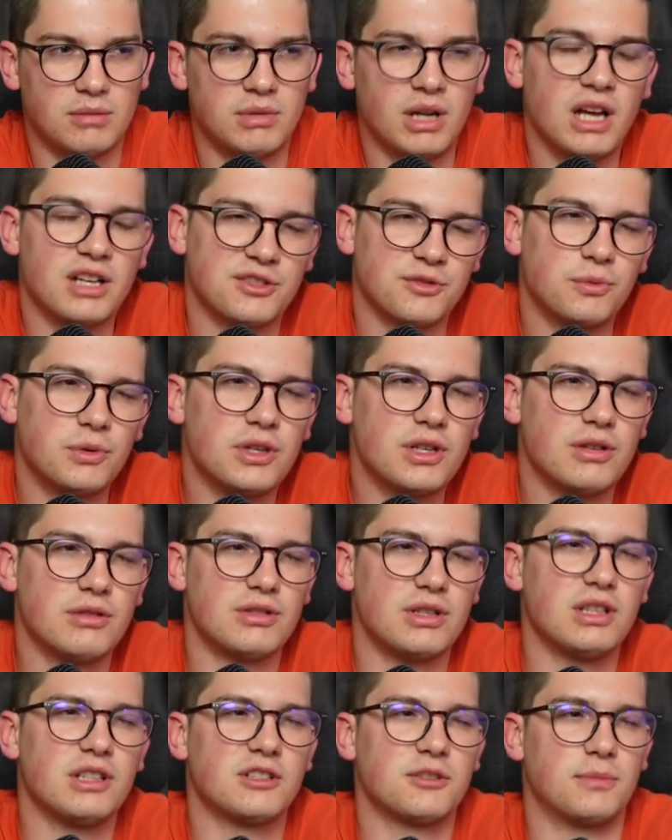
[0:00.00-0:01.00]
I mean, as we're
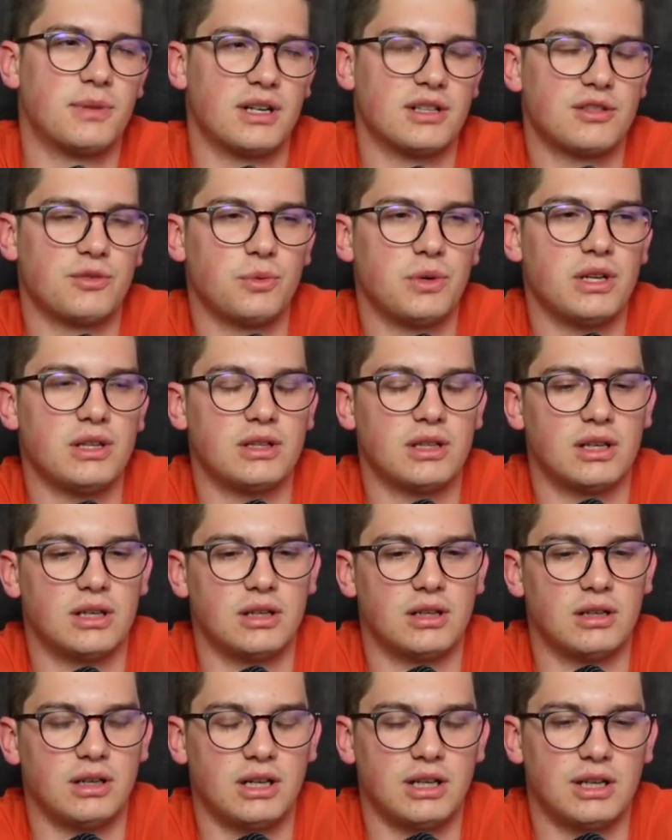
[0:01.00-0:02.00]
using SmartSuite
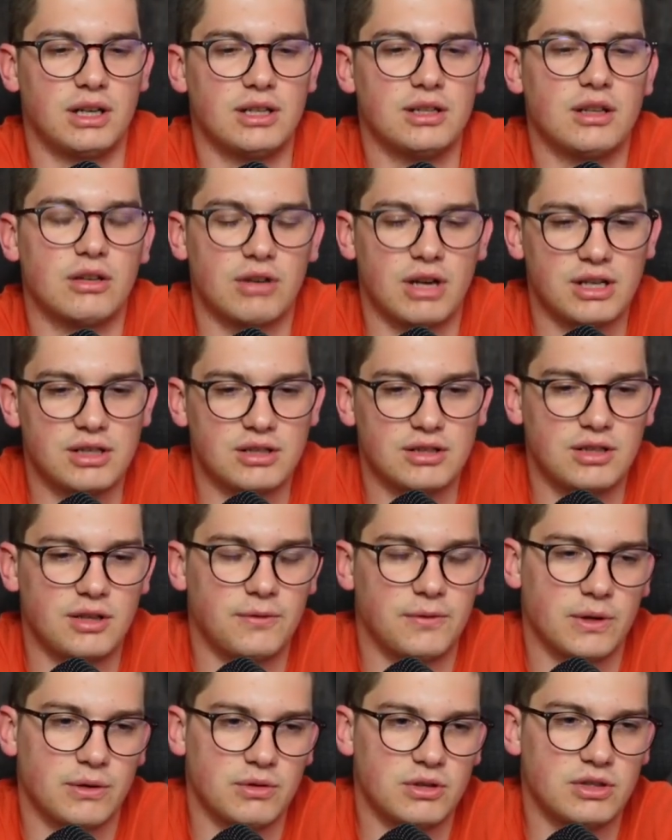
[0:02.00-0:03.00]
kind of in our agency,
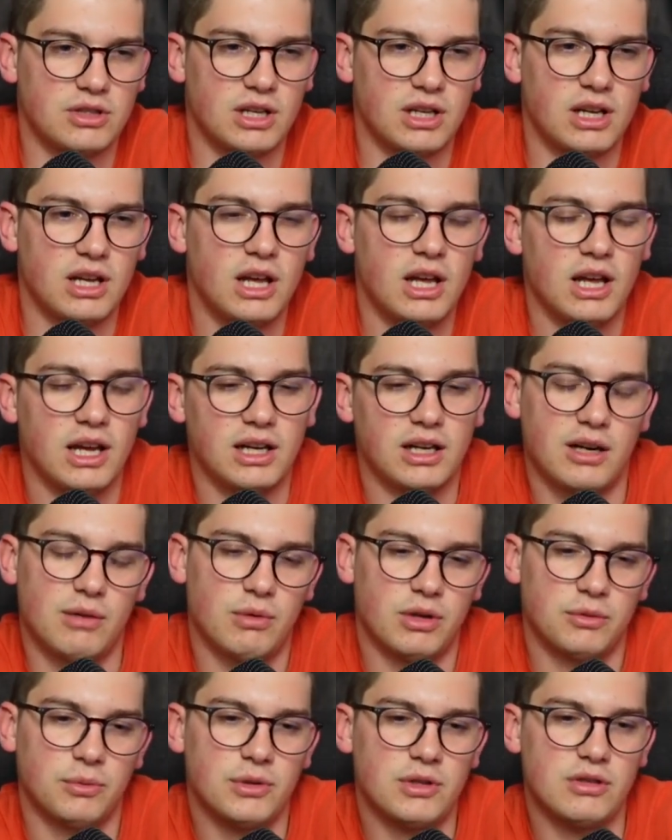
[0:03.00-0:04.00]
Flow Ninja, kind of
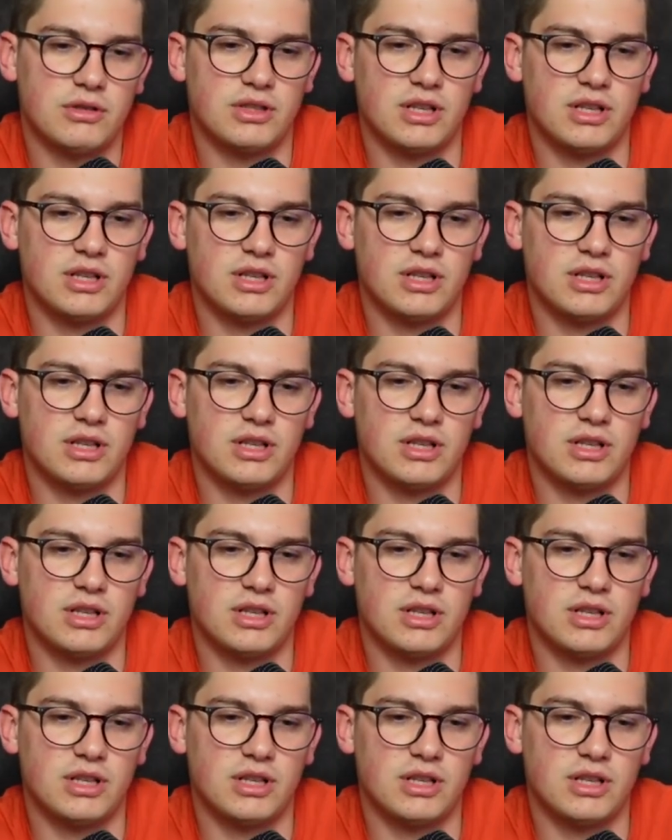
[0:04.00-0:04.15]
what would you